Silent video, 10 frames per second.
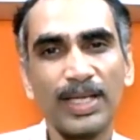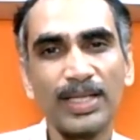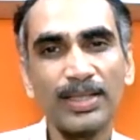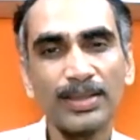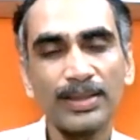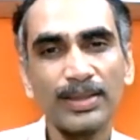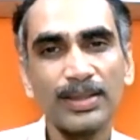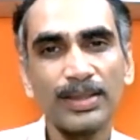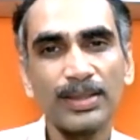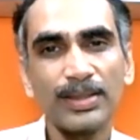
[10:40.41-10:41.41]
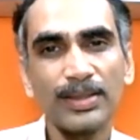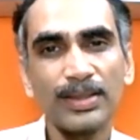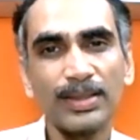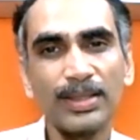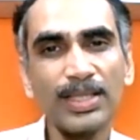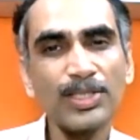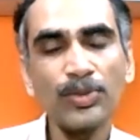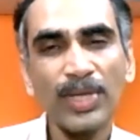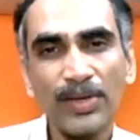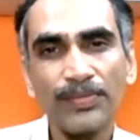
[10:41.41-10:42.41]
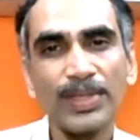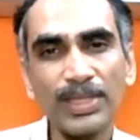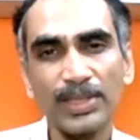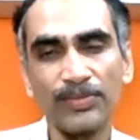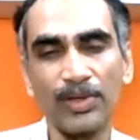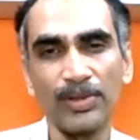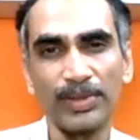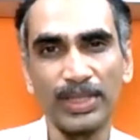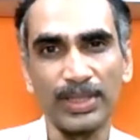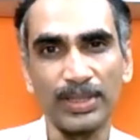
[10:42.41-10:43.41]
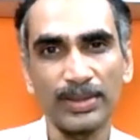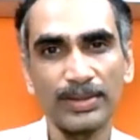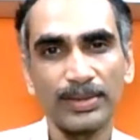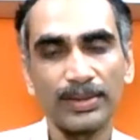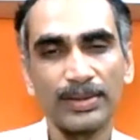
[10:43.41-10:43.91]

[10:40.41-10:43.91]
And there is no effort involved in it.